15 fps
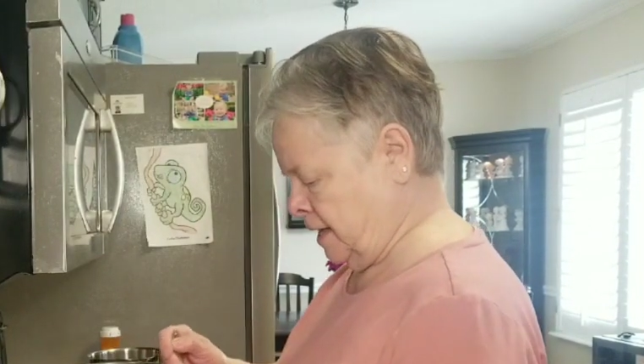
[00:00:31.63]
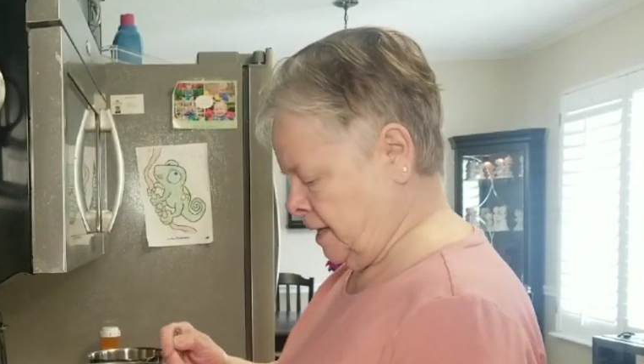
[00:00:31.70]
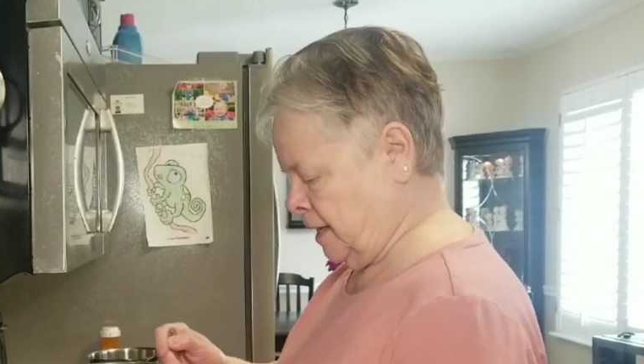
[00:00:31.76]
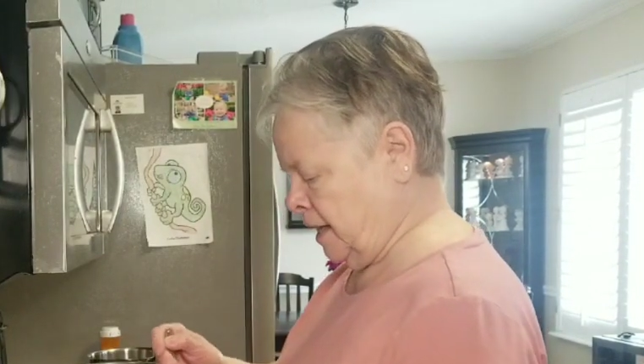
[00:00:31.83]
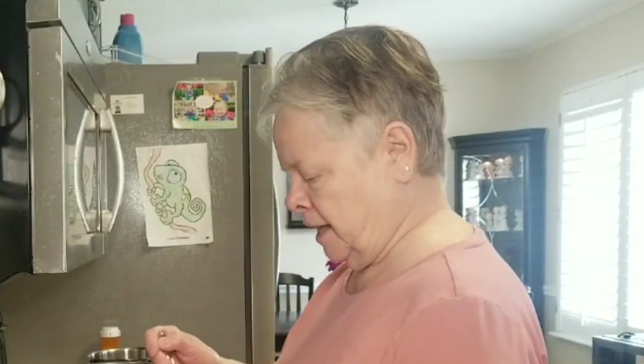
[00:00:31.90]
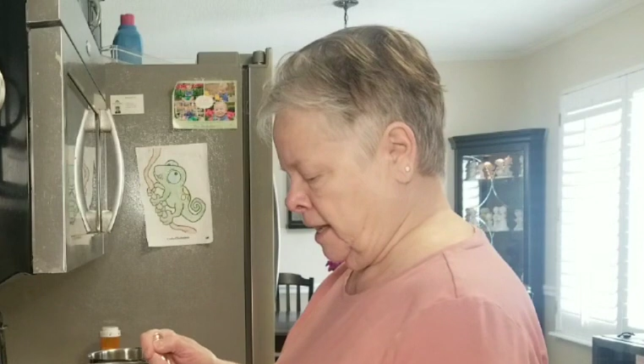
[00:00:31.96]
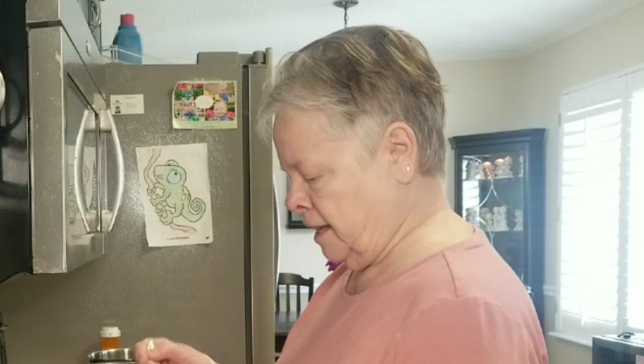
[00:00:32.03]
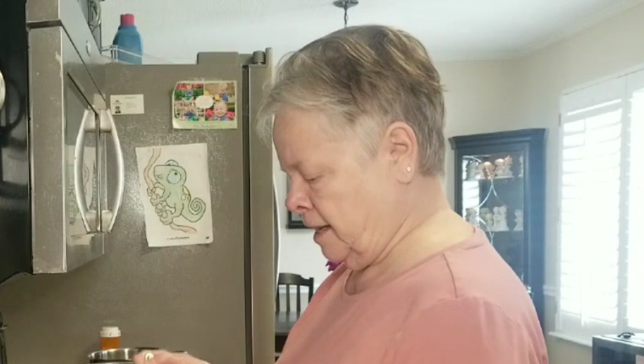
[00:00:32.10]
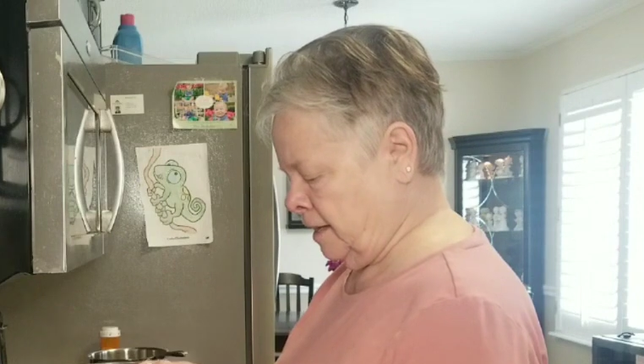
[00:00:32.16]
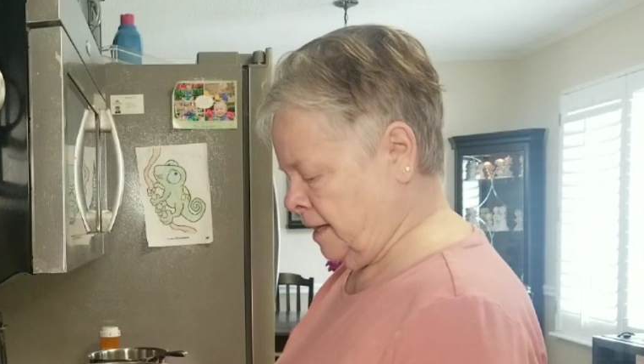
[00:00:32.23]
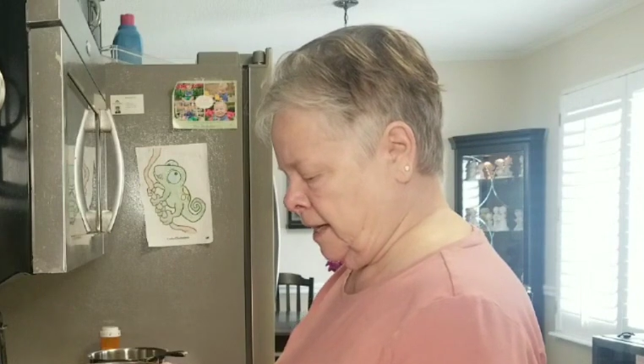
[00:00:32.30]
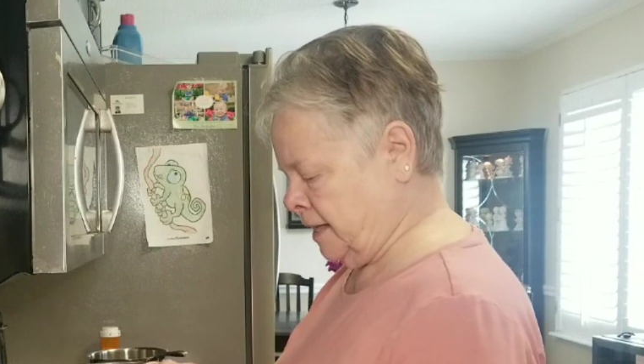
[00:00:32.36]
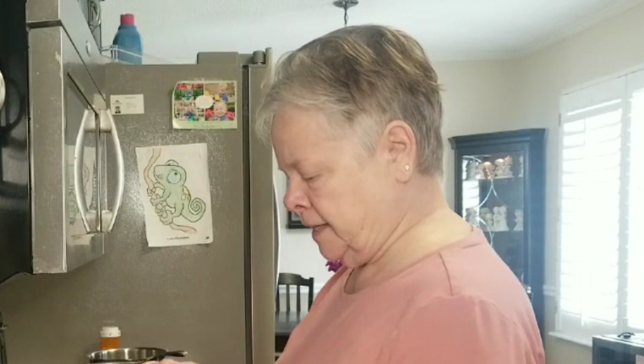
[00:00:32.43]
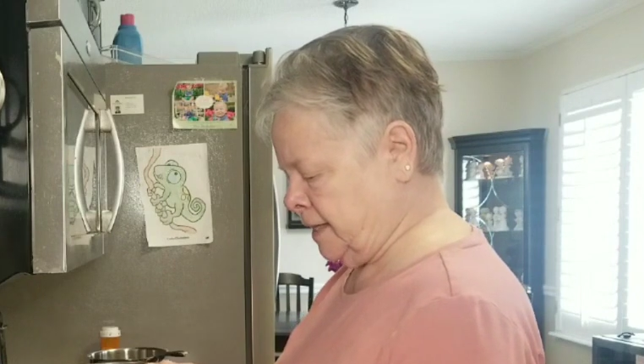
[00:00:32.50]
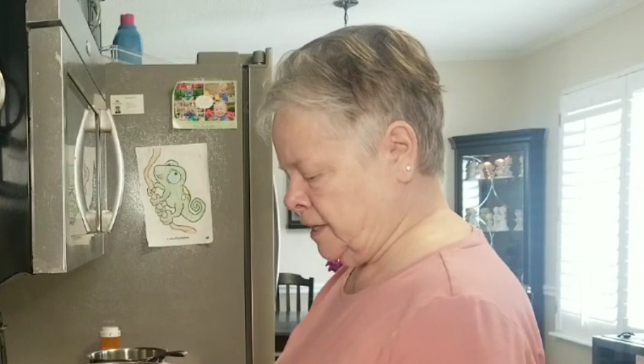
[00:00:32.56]
and let
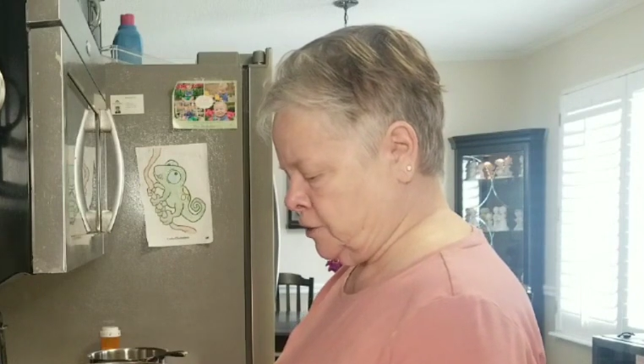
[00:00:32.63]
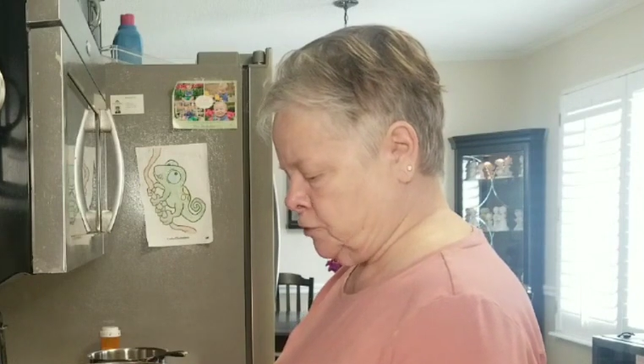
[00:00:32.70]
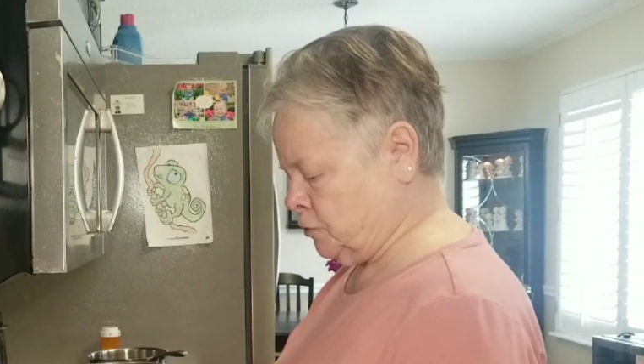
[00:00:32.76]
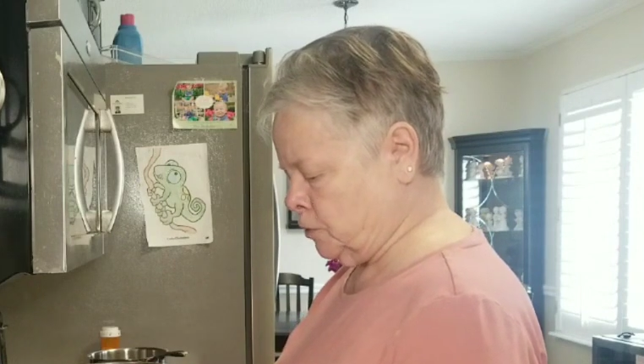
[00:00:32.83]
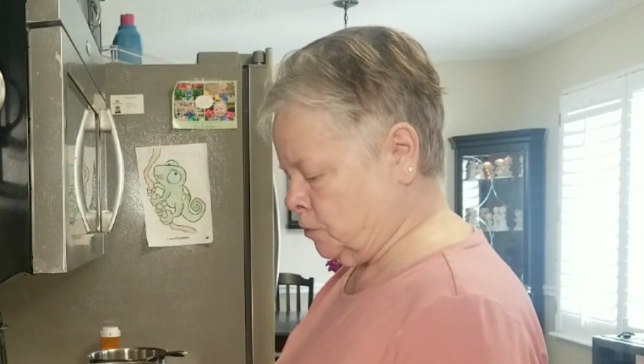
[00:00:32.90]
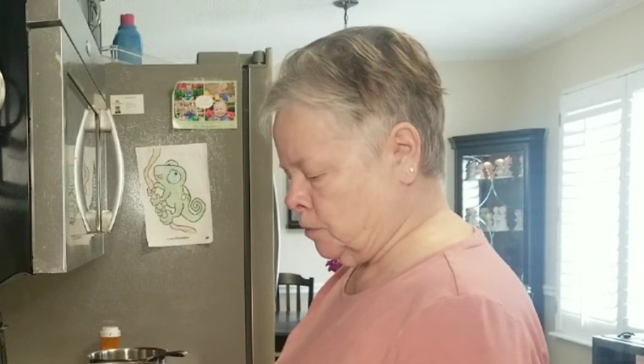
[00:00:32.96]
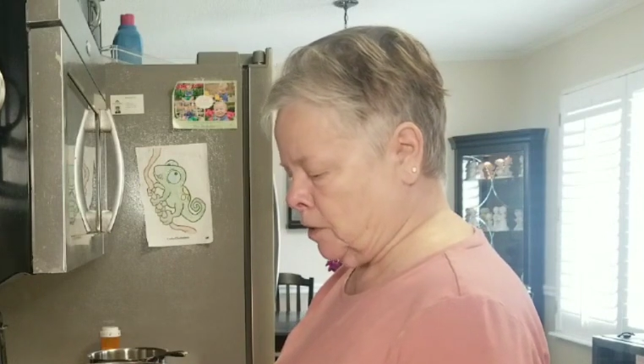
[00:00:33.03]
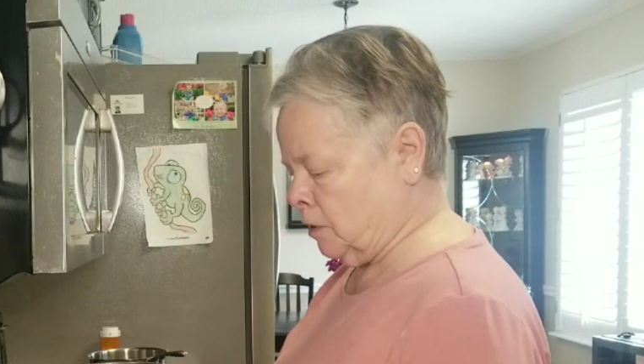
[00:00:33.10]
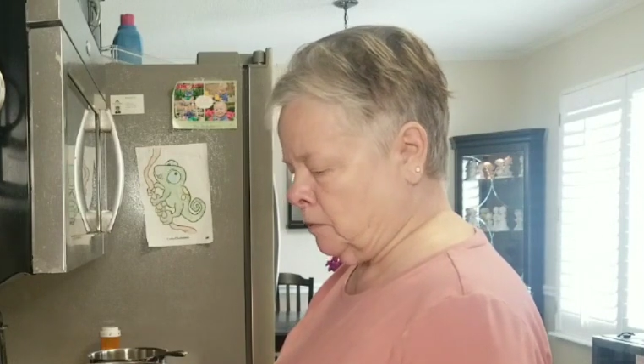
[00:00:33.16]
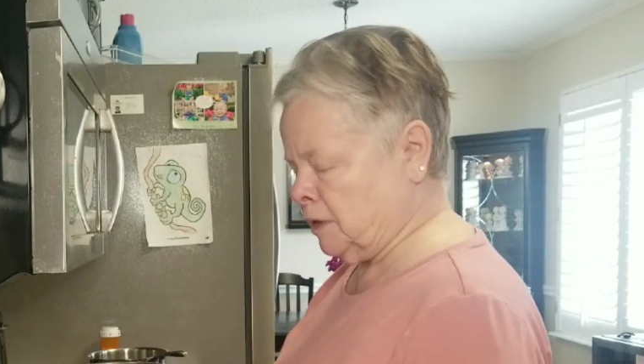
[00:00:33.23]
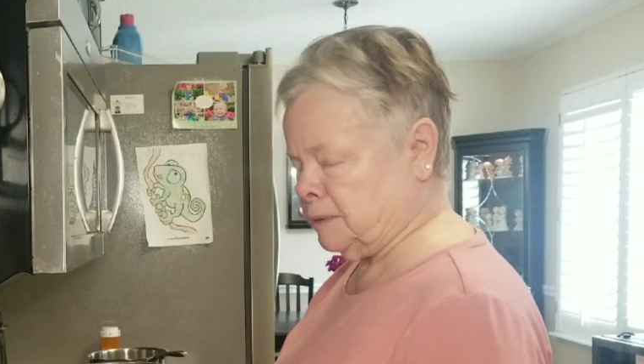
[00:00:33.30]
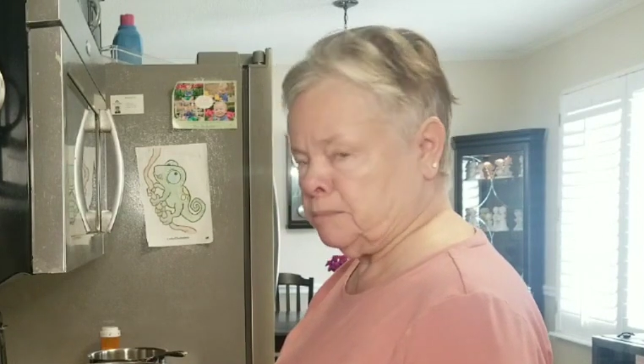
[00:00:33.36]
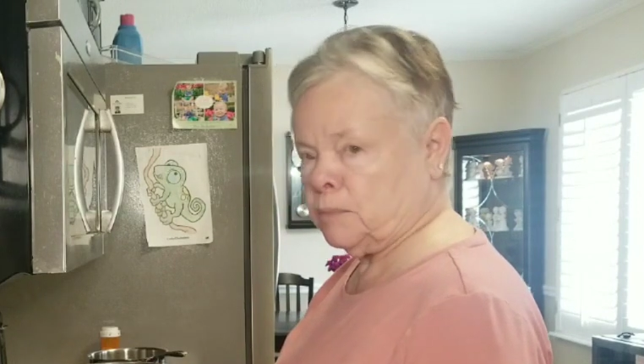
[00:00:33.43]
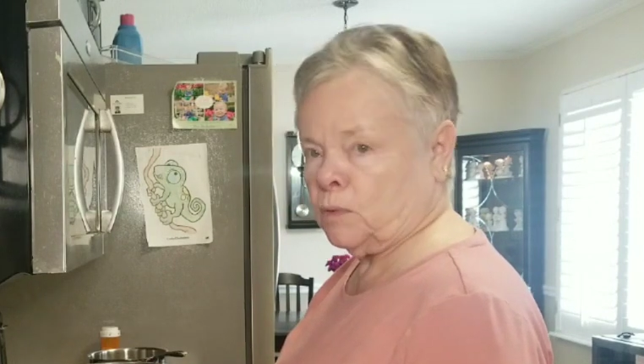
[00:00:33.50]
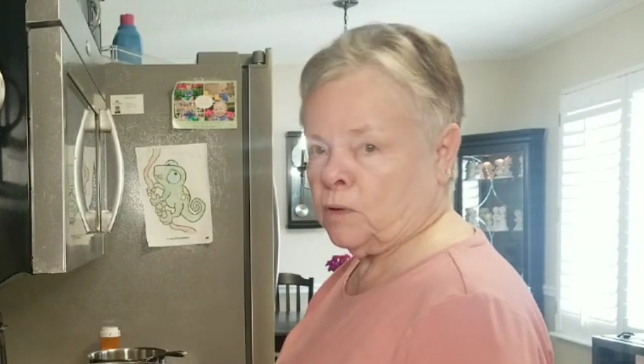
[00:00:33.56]
it get to a
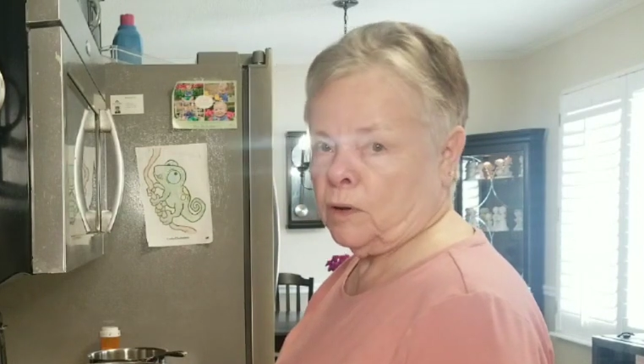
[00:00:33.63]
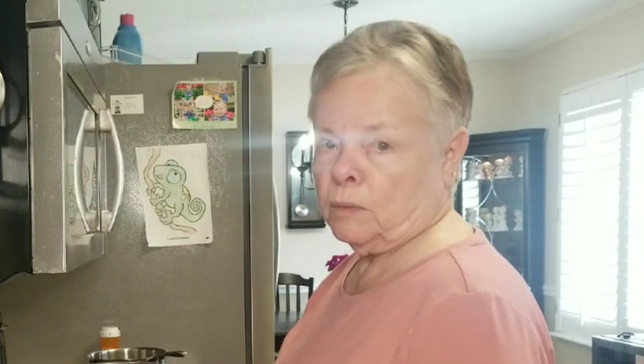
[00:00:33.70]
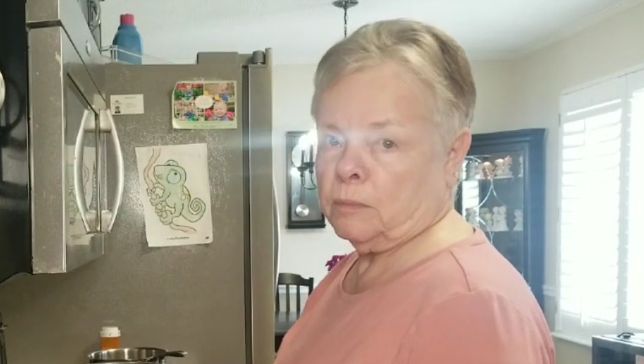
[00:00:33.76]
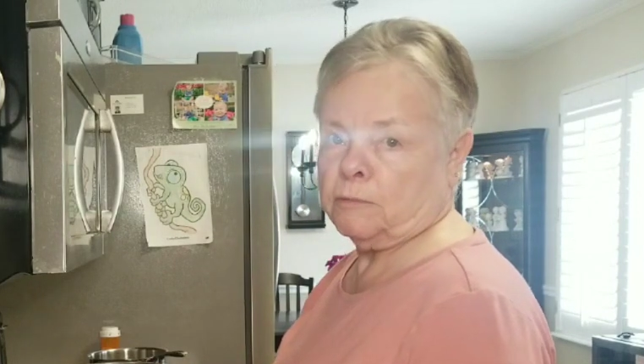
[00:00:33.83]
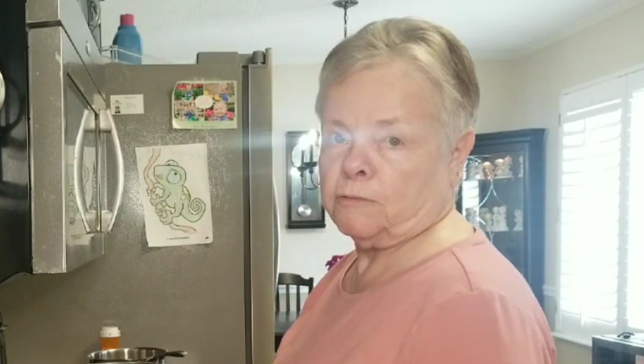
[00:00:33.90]
rolling boil